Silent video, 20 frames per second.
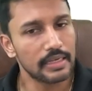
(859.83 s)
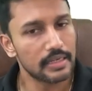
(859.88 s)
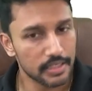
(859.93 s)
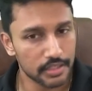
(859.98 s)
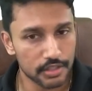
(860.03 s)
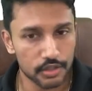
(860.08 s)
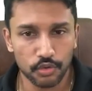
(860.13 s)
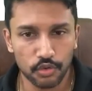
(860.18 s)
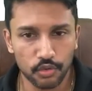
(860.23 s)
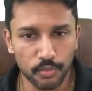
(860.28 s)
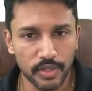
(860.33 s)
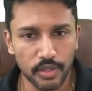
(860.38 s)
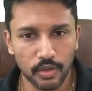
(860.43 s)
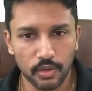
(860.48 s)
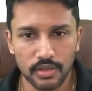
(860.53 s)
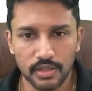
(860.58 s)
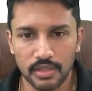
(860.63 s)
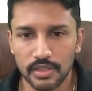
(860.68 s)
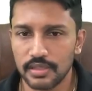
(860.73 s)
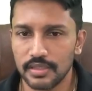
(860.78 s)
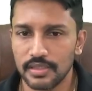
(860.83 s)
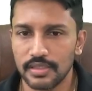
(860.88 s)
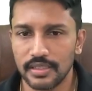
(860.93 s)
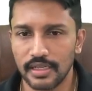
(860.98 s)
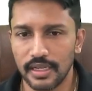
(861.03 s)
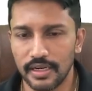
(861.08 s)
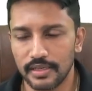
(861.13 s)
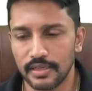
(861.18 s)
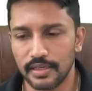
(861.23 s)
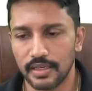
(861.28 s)
reach out to me on the
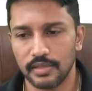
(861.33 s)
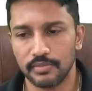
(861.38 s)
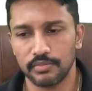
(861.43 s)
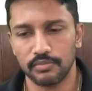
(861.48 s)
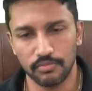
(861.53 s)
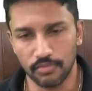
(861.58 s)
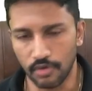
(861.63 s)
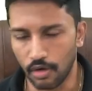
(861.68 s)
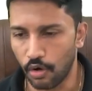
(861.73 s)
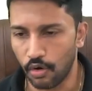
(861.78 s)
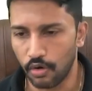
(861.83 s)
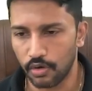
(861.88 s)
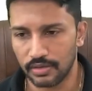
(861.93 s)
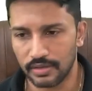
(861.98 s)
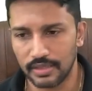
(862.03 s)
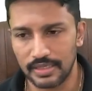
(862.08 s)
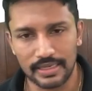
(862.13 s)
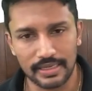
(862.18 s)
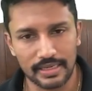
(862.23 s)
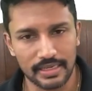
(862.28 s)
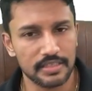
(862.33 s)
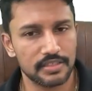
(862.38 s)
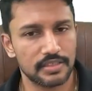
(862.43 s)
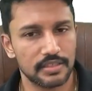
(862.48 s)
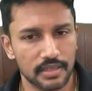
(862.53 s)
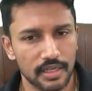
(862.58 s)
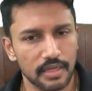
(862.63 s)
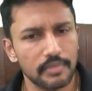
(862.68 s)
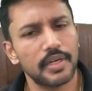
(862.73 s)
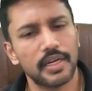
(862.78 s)
Telegram or the
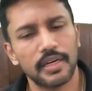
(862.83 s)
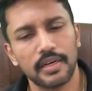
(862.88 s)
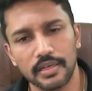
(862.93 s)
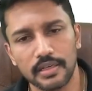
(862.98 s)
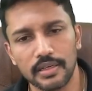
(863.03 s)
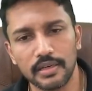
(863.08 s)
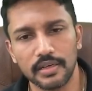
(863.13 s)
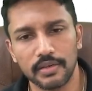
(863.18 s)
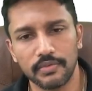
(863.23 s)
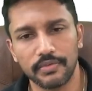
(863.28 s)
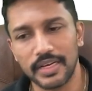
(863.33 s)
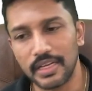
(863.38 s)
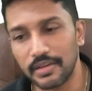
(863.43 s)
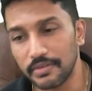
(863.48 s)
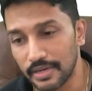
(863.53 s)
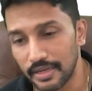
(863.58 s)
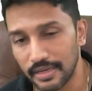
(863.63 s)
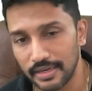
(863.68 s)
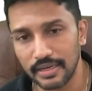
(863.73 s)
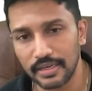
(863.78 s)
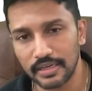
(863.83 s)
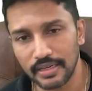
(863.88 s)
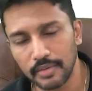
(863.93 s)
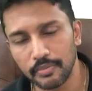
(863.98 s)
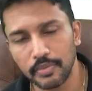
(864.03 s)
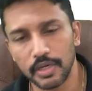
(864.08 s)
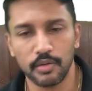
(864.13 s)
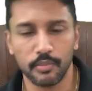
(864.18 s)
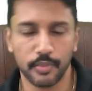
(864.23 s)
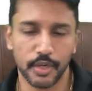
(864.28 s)
Instagram, and whenever I get
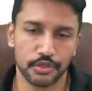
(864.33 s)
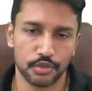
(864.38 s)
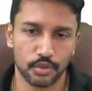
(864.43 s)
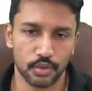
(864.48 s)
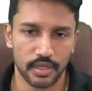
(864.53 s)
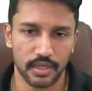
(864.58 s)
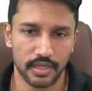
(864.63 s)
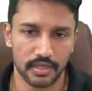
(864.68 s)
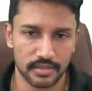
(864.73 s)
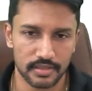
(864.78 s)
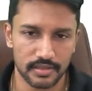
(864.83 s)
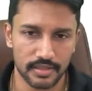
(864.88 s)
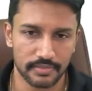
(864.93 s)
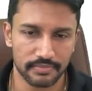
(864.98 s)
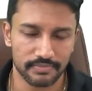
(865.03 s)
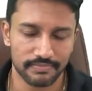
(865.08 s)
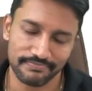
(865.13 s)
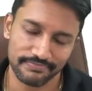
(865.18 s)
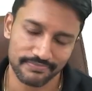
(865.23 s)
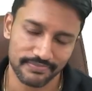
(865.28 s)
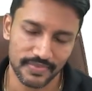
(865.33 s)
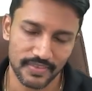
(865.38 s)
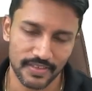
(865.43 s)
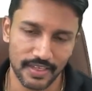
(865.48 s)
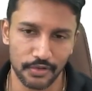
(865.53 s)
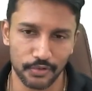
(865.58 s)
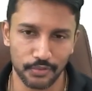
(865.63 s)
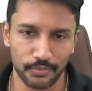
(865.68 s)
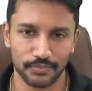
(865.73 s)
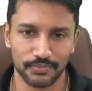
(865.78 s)
time, I'll make sure I address that.
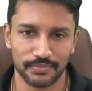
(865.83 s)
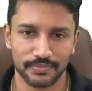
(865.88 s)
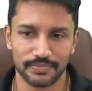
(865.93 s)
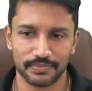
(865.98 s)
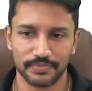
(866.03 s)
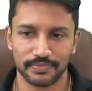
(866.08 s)
Thank you.